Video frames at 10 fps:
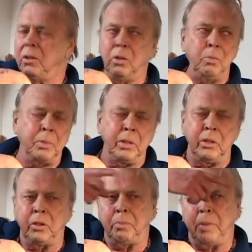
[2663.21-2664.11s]
who
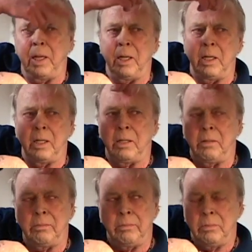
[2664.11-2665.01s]
participated in,
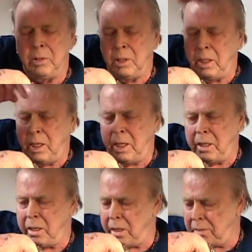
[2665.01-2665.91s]

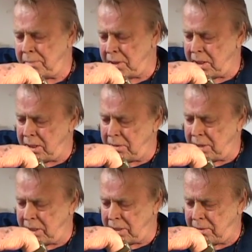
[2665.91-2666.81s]
in uh, uh,
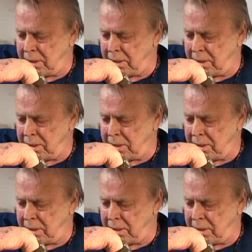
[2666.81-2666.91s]
uh,